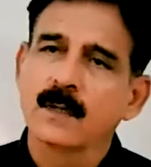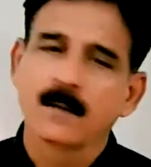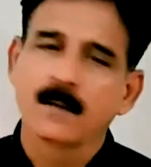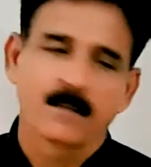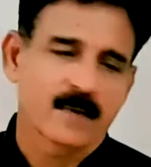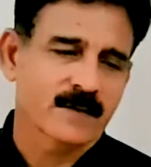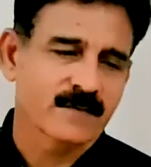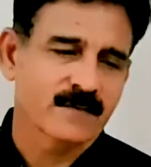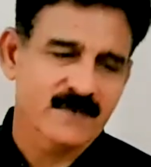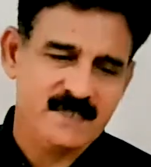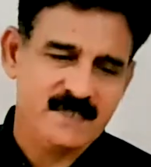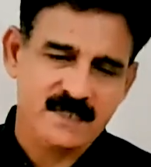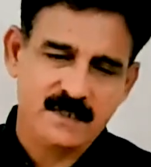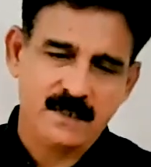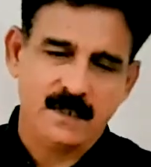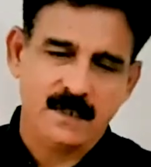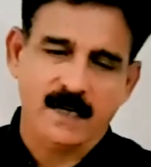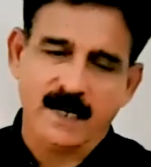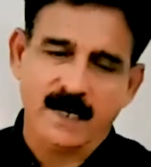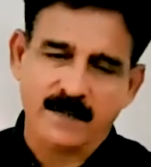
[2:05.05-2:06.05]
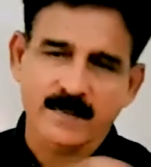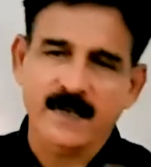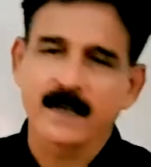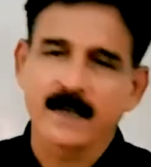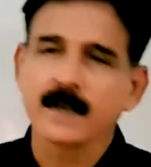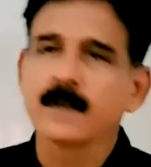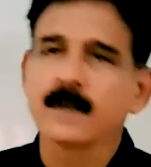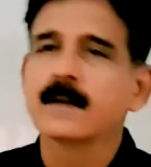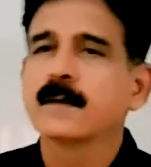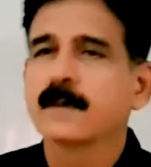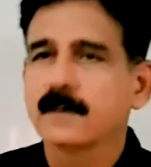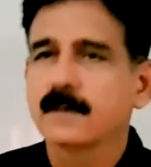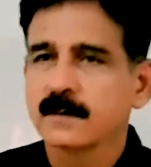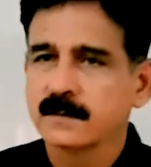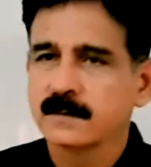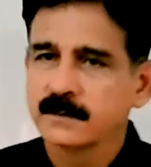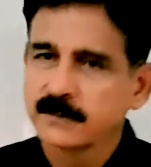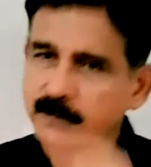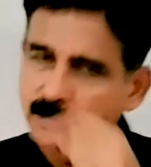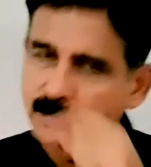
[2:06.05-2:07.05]
but first let me
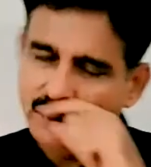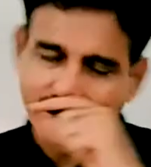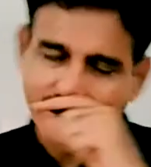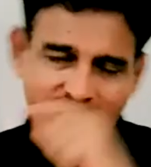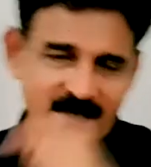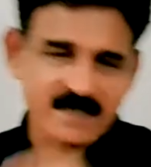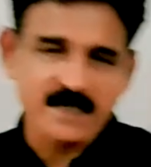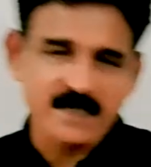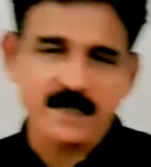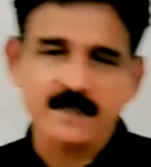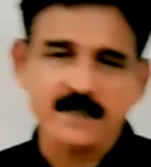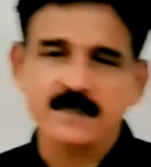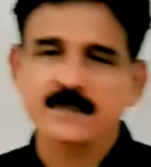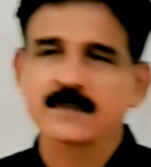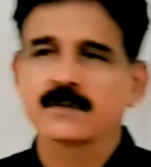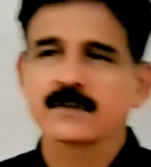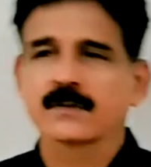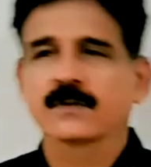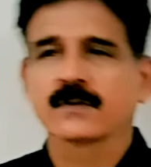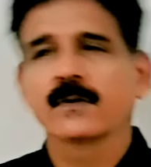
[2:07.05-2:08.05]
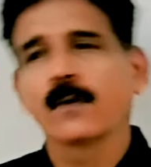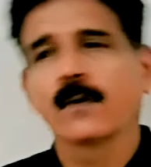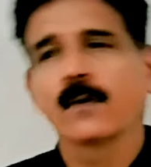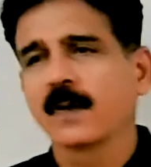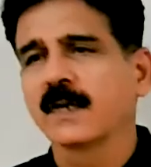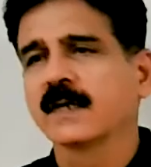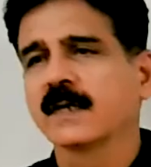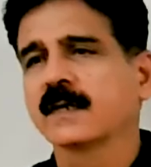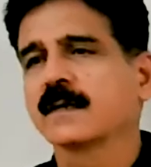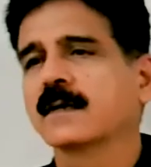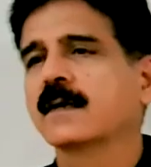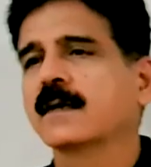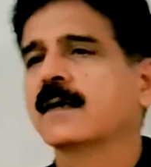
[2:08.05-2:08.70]
do the basics, Euler,